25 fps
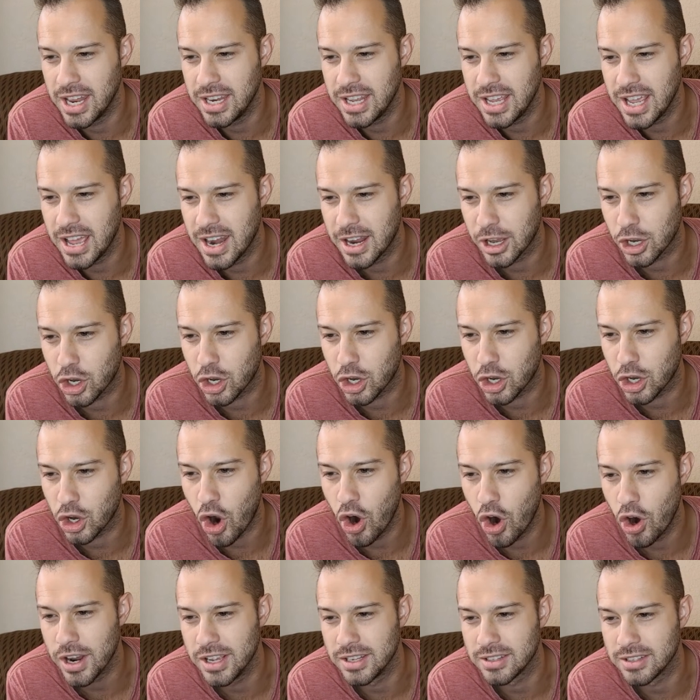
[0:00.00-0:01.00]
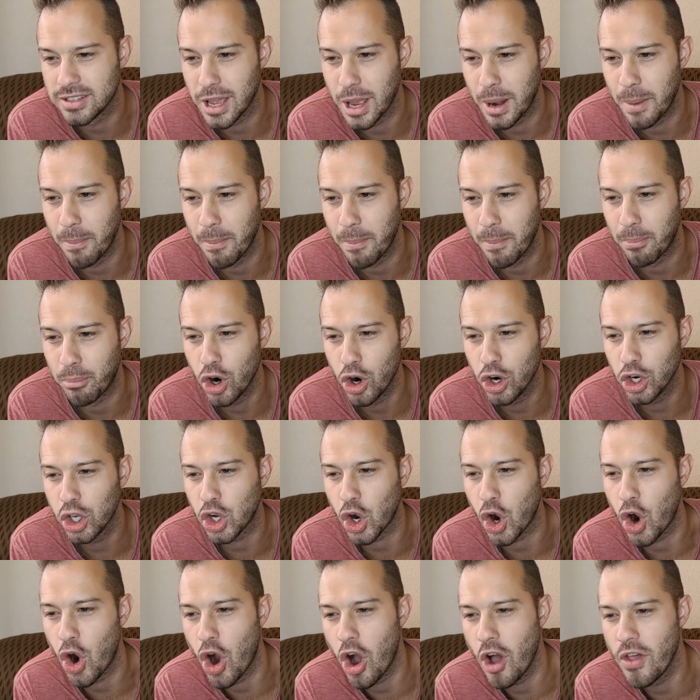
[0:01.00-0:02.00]
in Indiana. Car is in
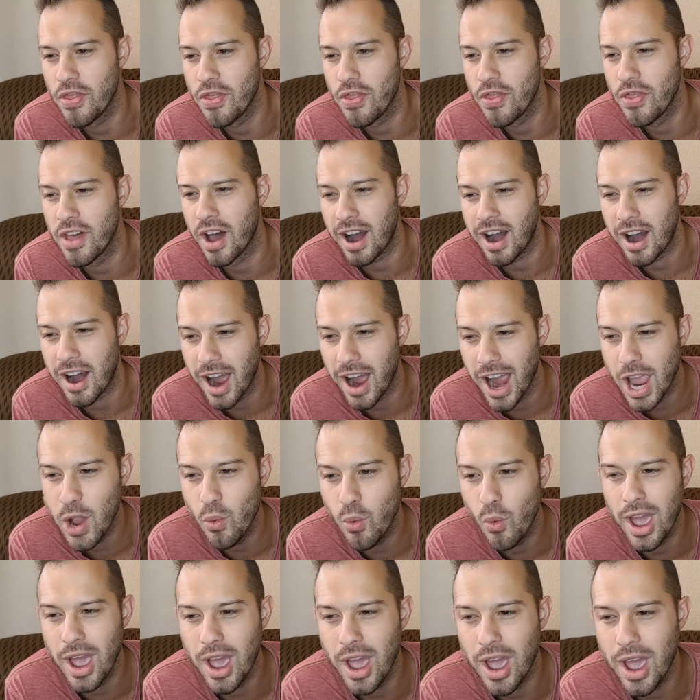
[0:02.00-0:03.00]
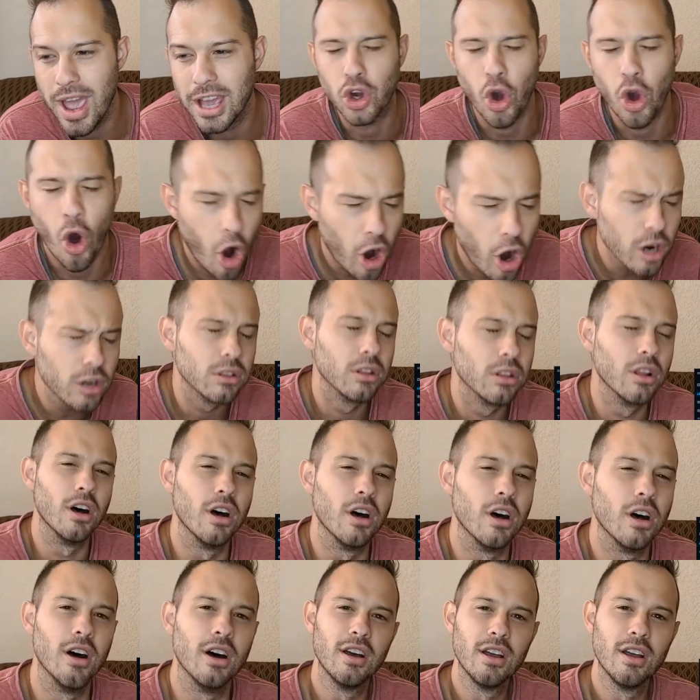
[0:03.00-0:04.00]
park on the highway.
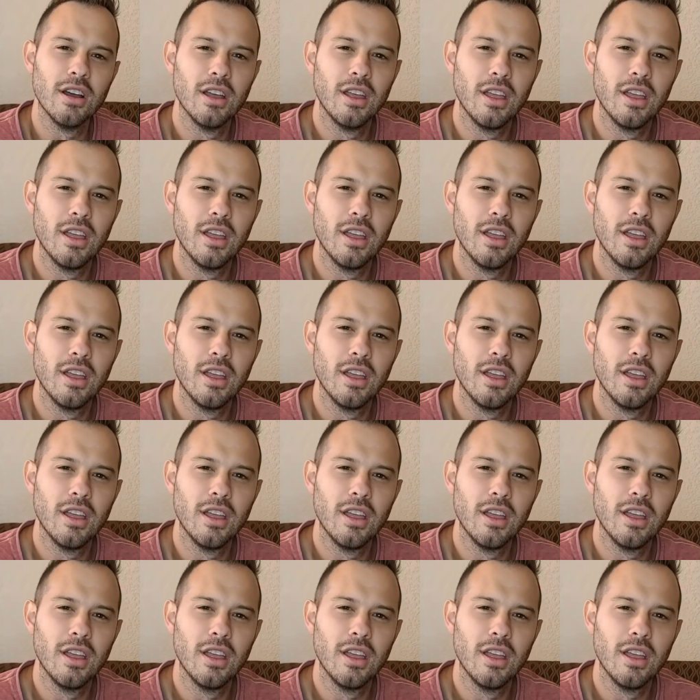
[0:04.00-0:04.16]
Carla,